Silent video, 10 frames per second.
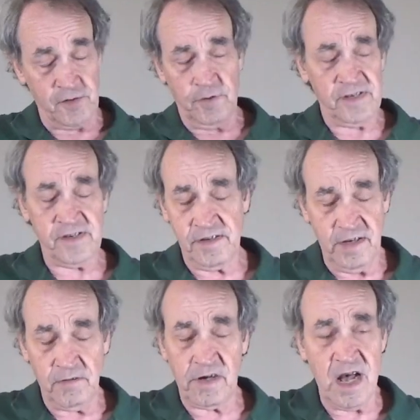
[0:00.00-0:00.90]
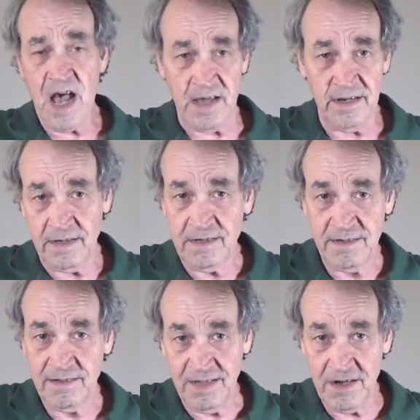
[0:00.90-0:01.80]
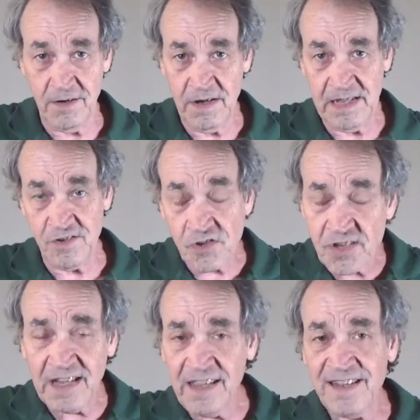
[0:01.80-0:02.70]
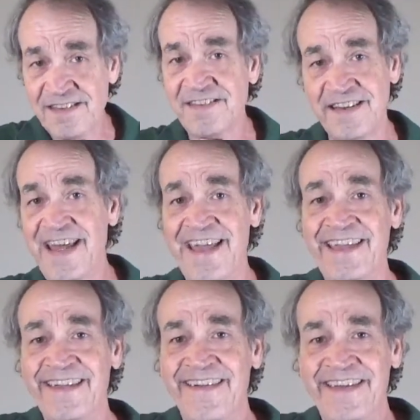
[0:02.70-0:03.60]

was, God. Just like it is today.